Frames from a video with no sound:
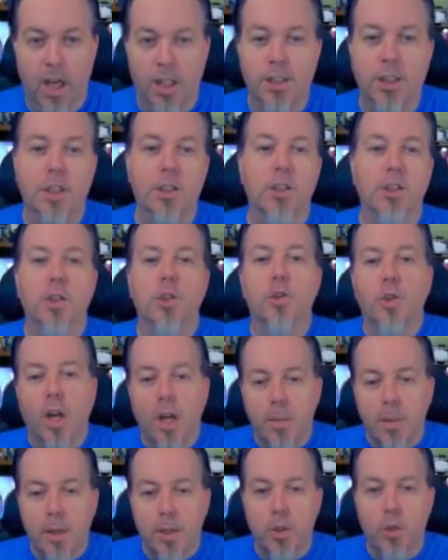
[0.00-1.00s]
Additionally,
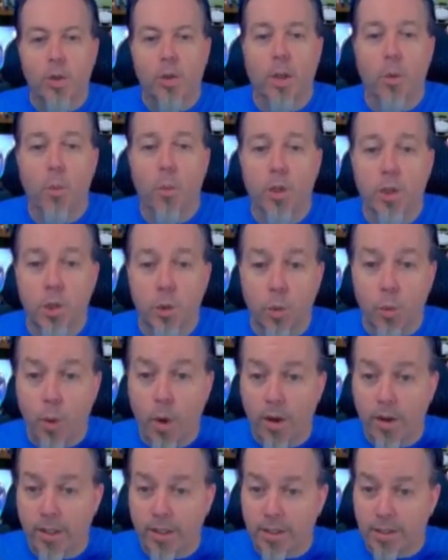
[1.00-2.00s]
try to make sure that what you're
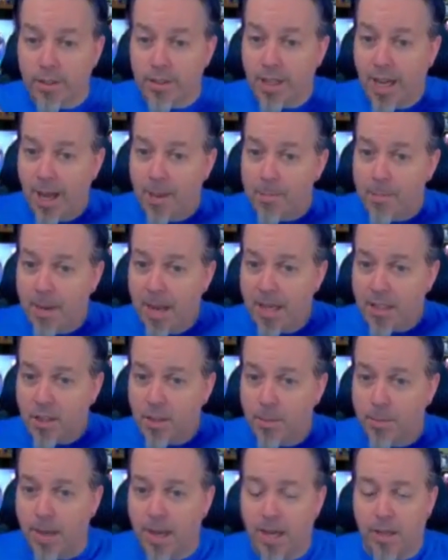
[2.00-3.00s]
wearing does not
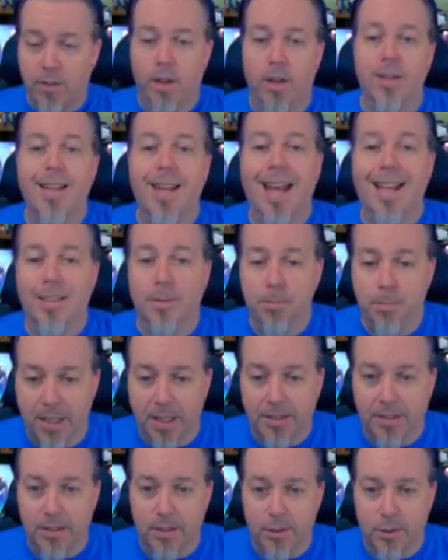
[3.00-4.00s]
match the background as
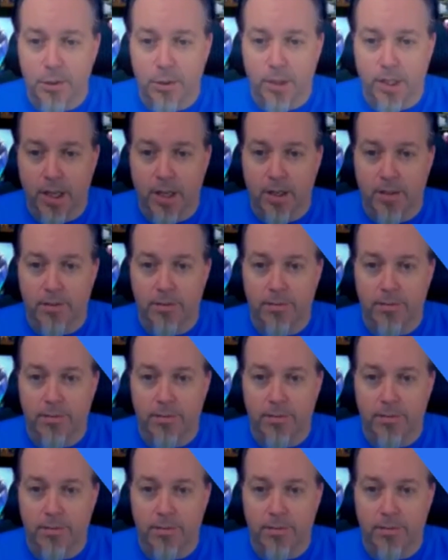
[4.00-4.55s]
best as you can.